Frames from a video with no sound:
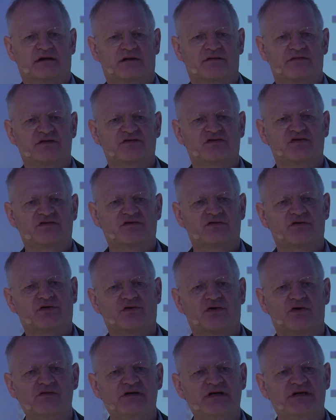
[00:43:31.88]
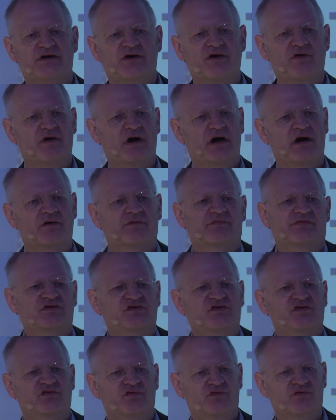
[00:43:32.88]
this is not only know-how,
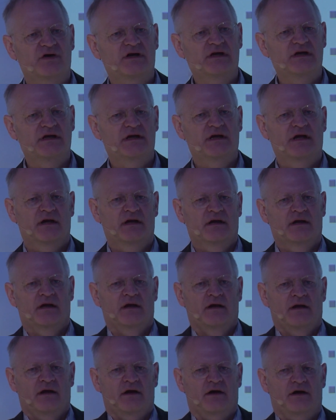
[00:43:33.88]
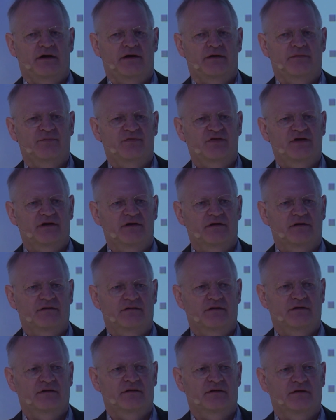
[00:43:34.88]
this is really
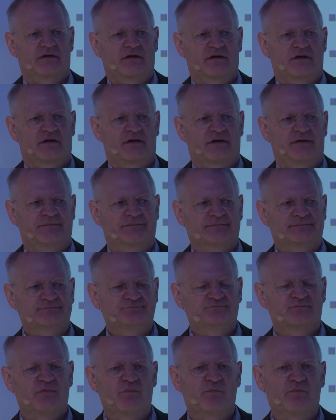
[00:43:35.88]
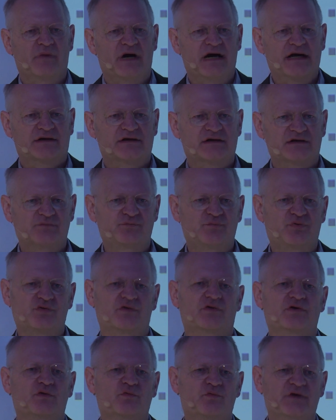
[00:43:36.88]
the market
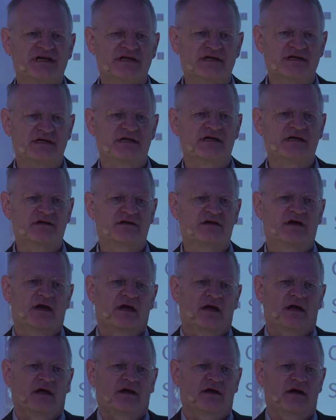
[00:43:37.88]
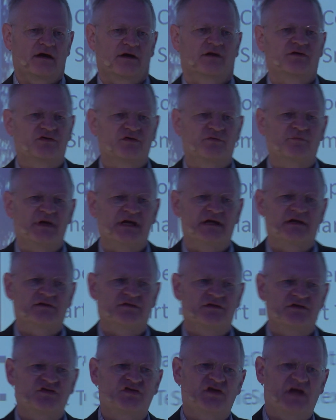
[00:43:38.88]
pool we need to make
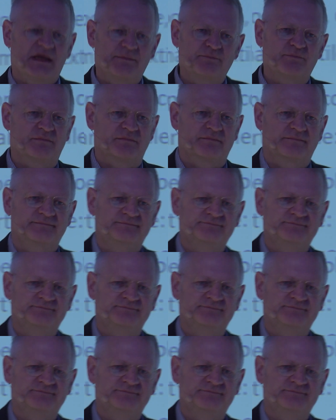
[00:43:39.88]
this happen.